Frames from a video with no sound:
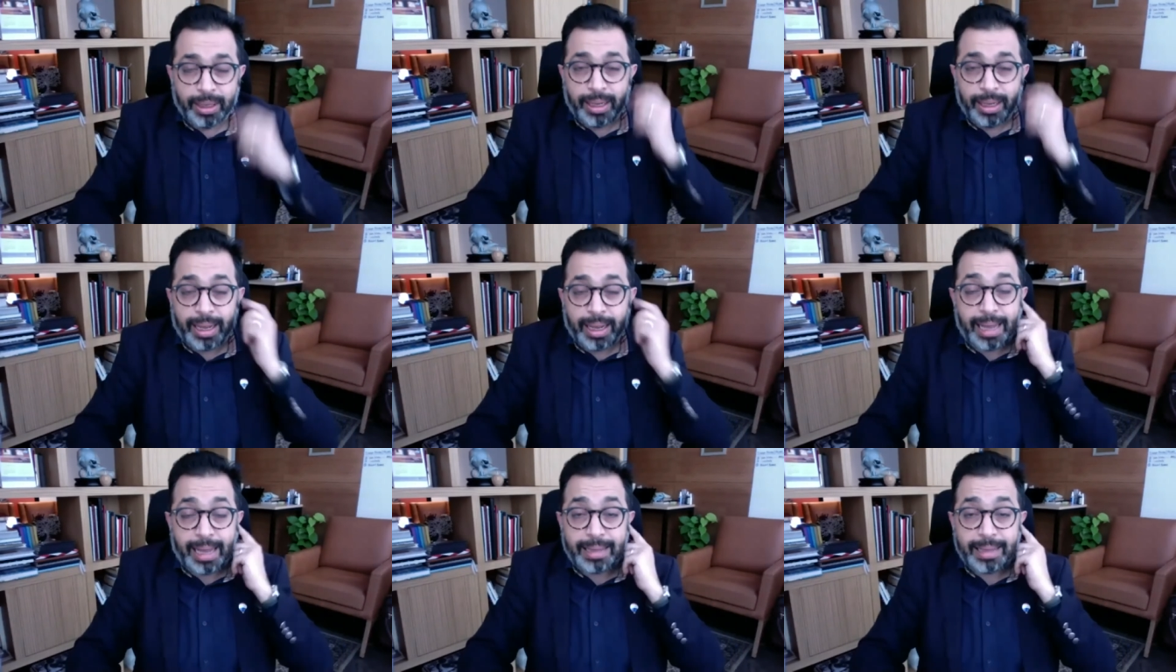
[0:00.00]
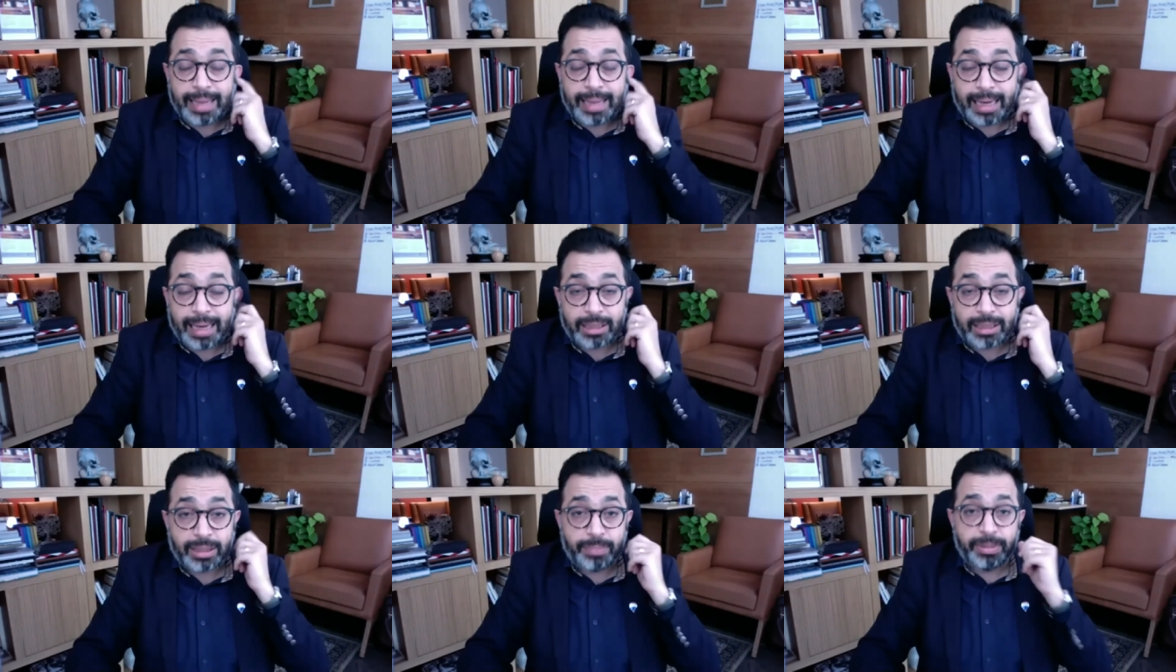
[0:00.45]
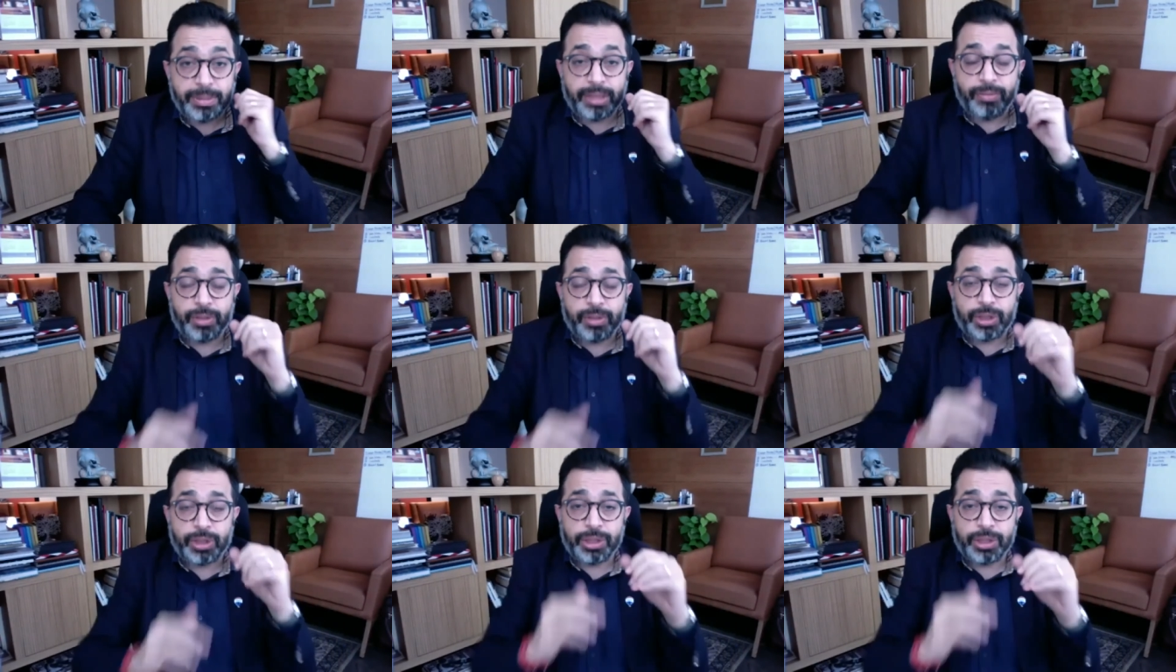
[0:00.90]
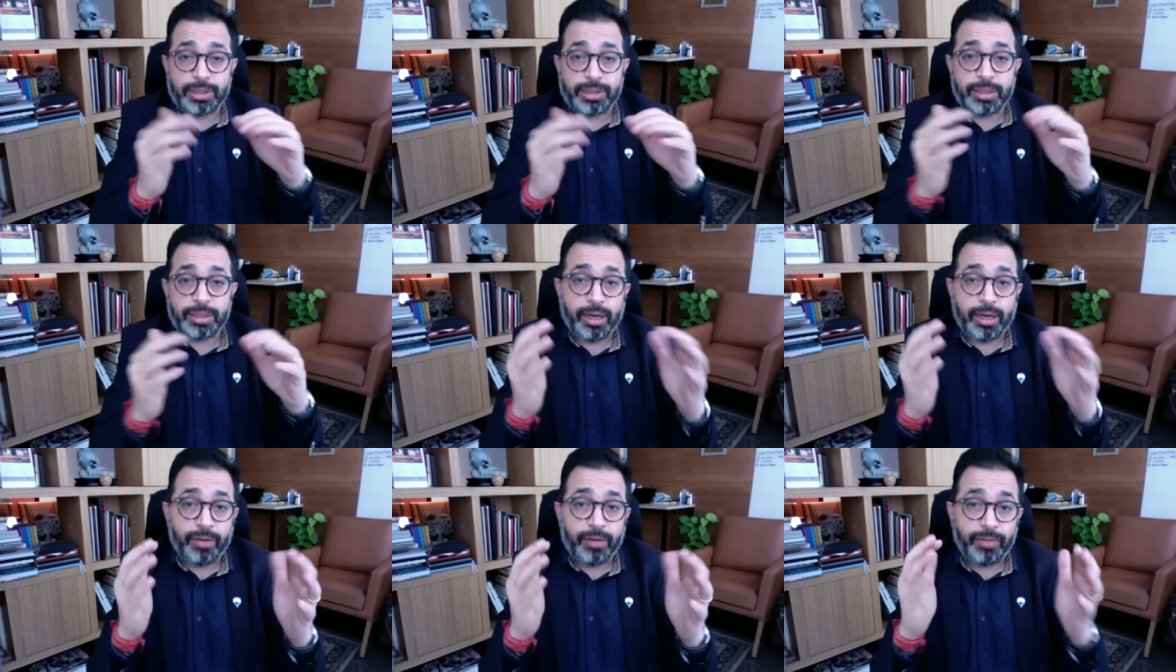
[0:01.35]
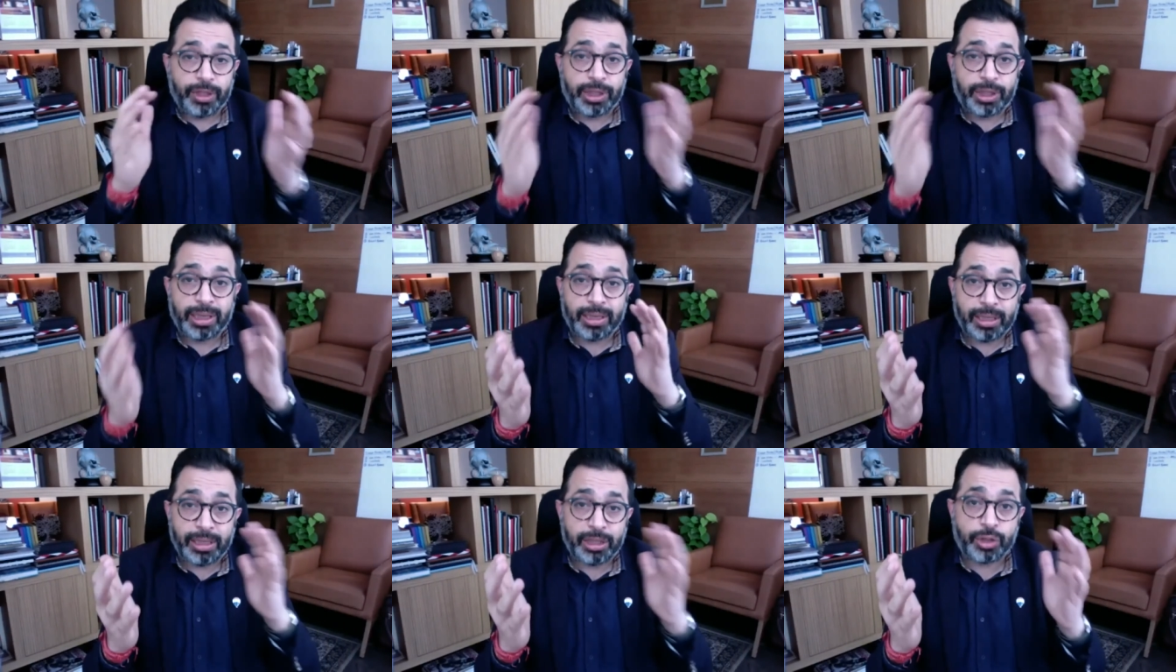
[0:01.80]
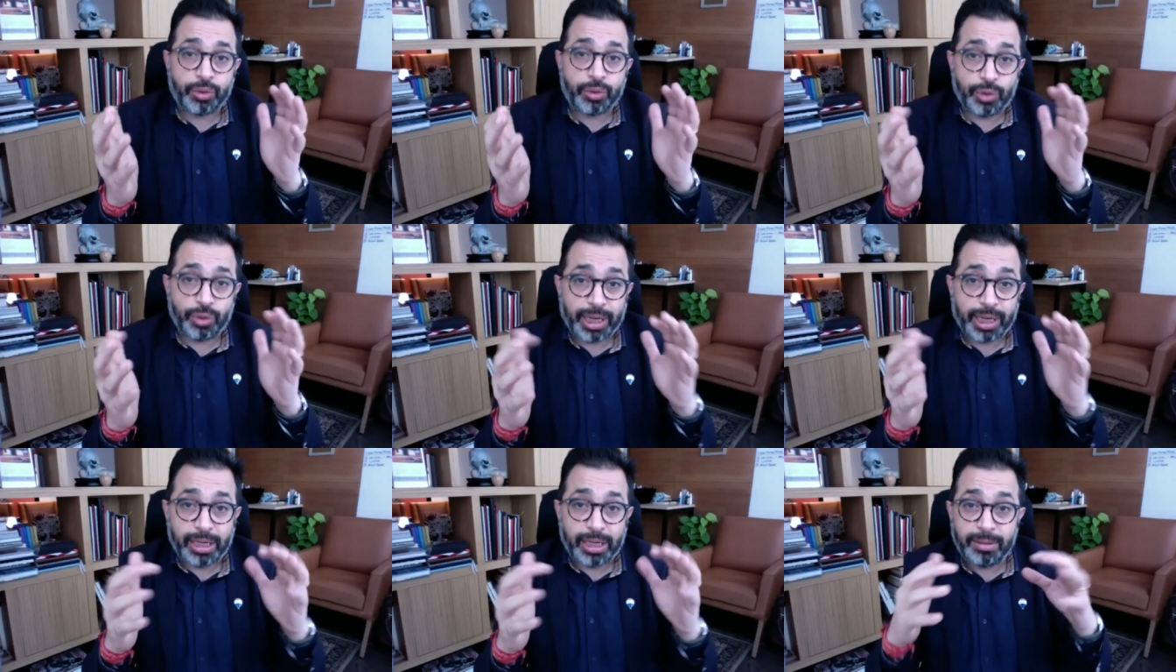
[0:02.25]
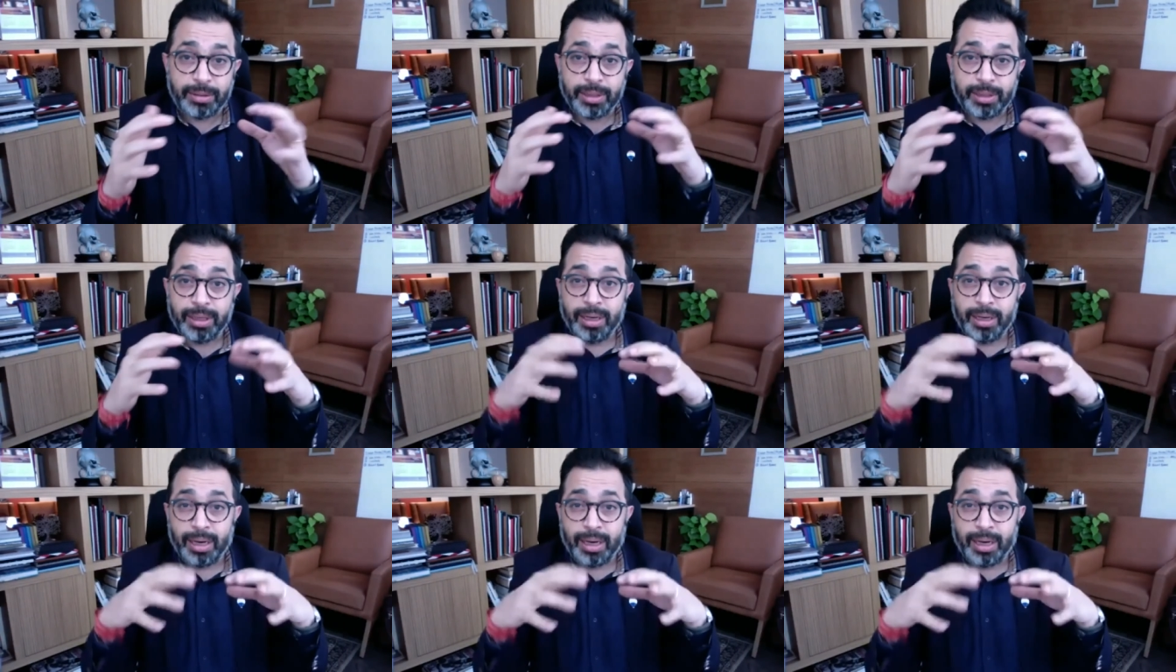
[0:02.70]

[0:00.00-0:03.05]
and that's something which is uh, which is to change.